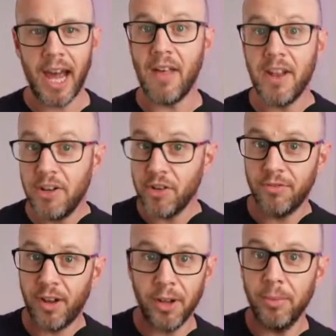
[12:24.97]
and then you just
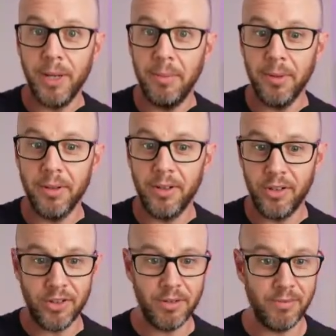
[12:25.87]
follow people
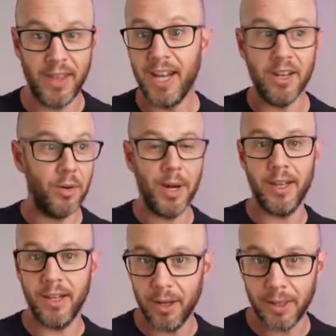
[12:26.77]
because they know where
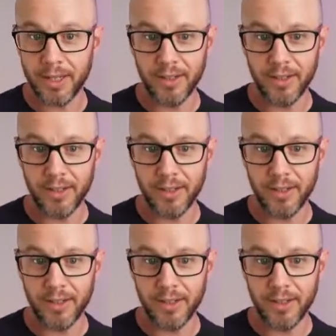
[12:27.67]
they're going.